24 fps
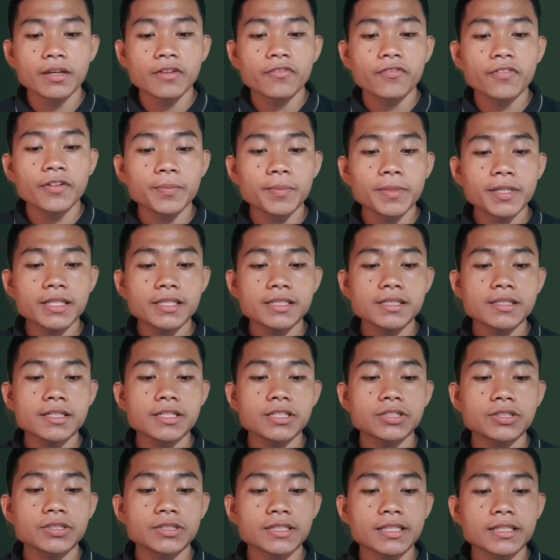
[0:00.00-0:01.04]
feminist
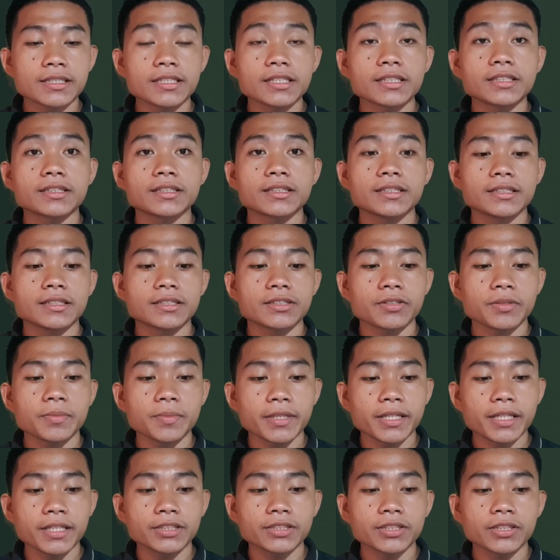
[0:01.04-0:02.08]
issues such as
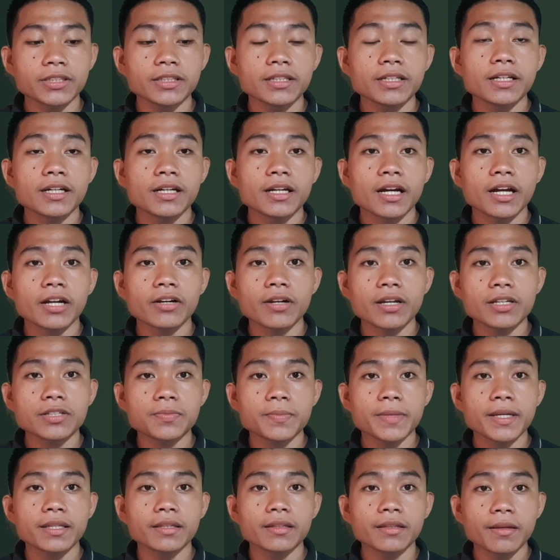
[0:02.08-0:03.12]
discrimination,
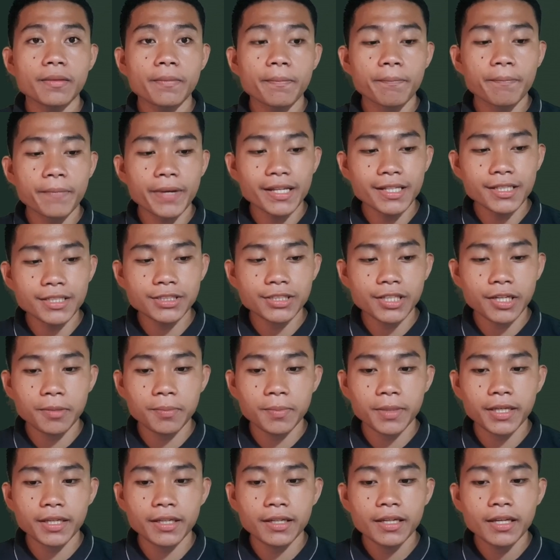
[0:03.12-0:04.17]
harassment, body
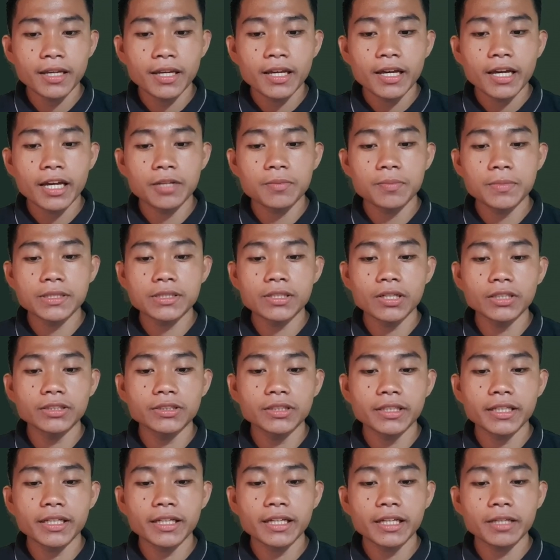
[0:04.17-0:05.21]
shaming, and
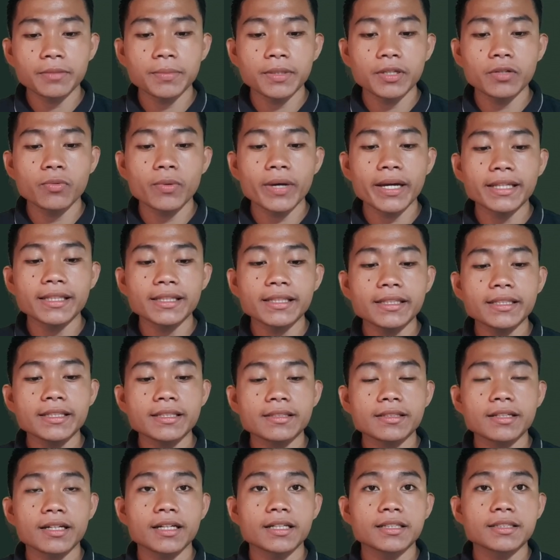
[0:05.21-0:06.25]
misogyny can be widely
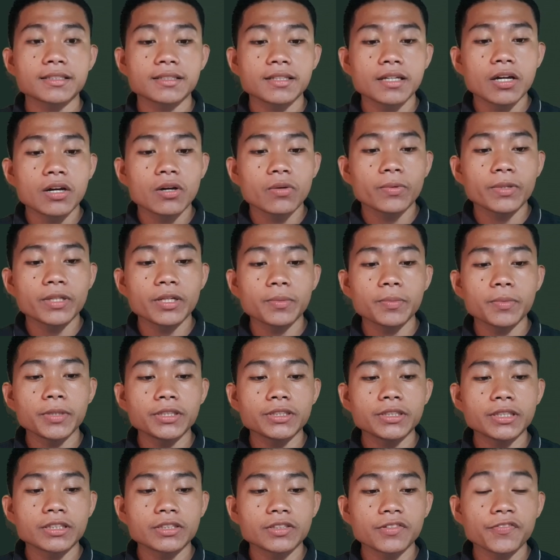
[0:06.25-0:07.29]
discussed with the
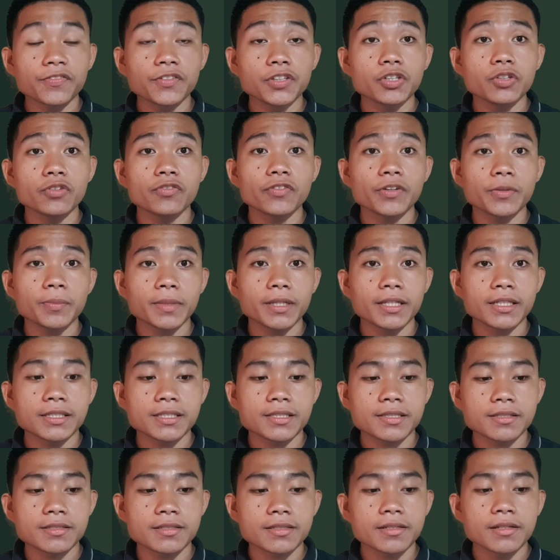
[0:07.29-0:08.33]
emergence of new
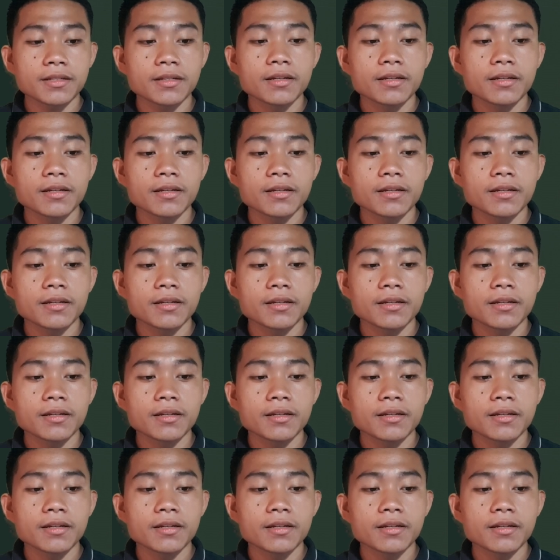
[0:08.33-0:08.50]
feminists.